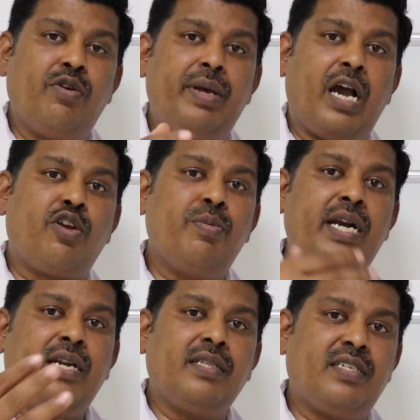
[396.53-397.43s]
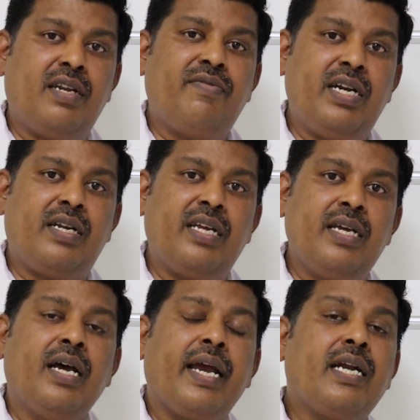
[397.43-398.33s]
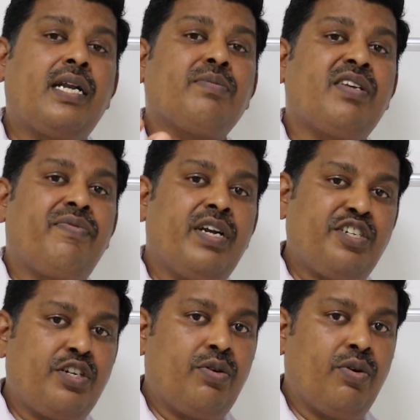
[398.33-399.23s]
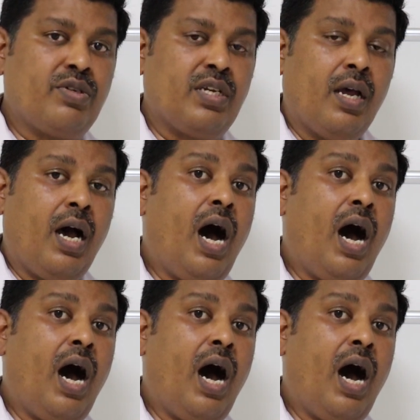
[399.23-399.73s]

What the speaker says: will be accumulating this inventory in terms of finished goods